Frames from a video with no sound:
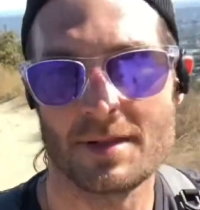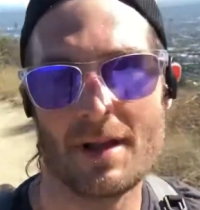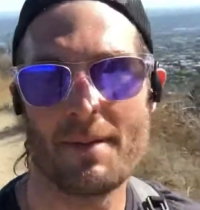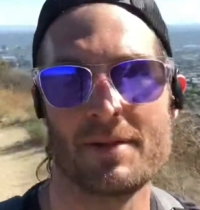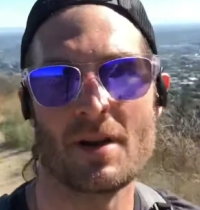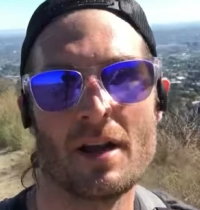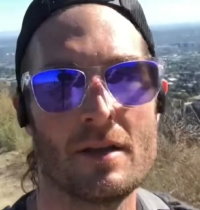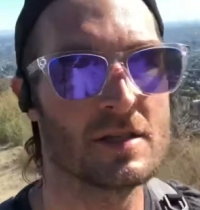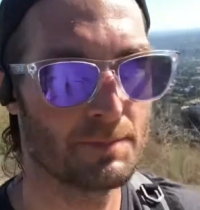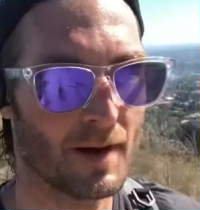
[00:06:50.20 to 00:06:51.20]
what happens, right?
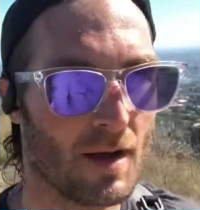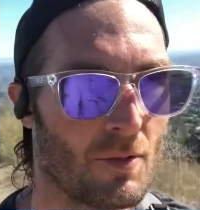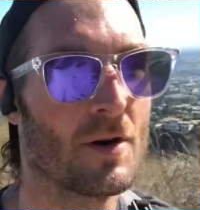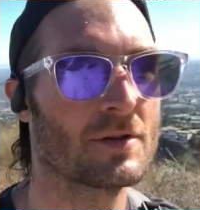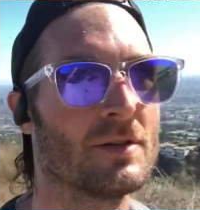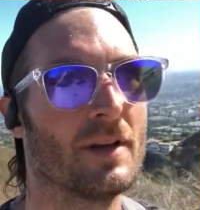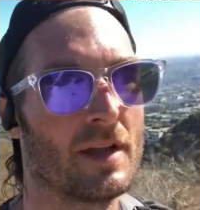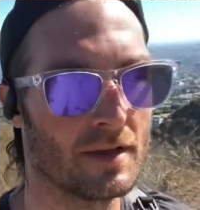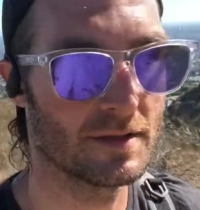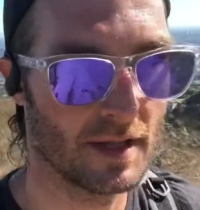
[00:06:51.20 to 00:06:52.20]
You just put out 1 or 2
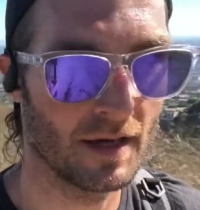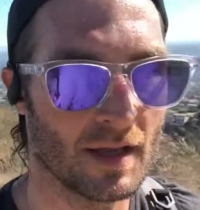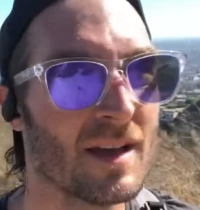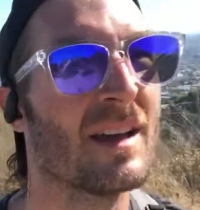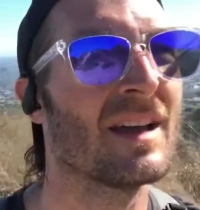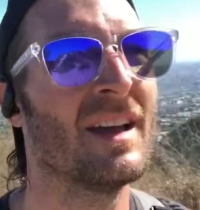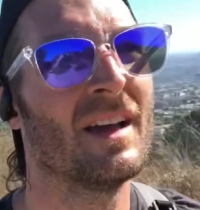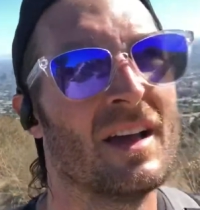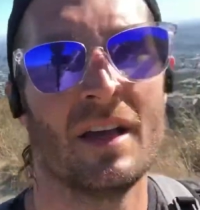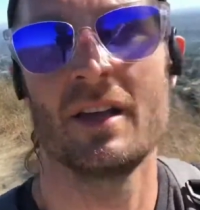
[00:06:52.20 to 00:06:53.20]
videos and then
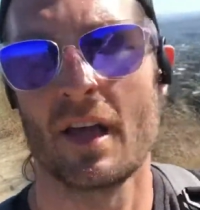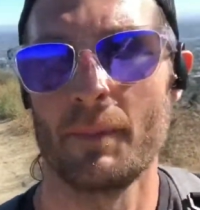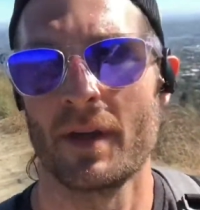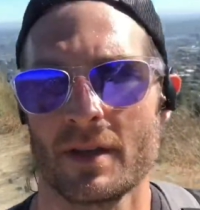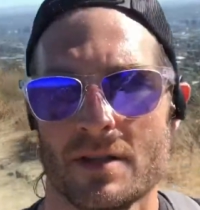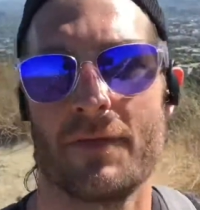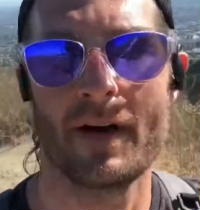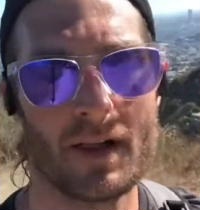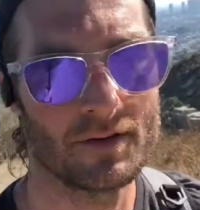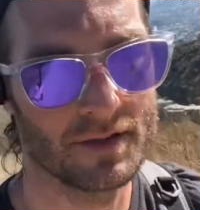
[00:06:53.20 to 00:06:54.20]
you get millions of
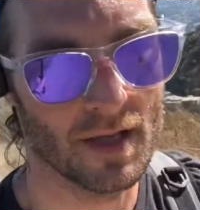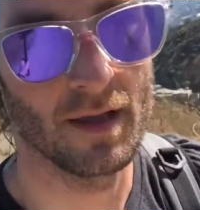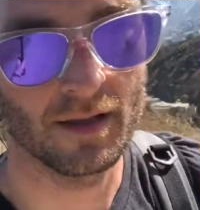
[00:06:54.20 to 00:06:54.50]
followers,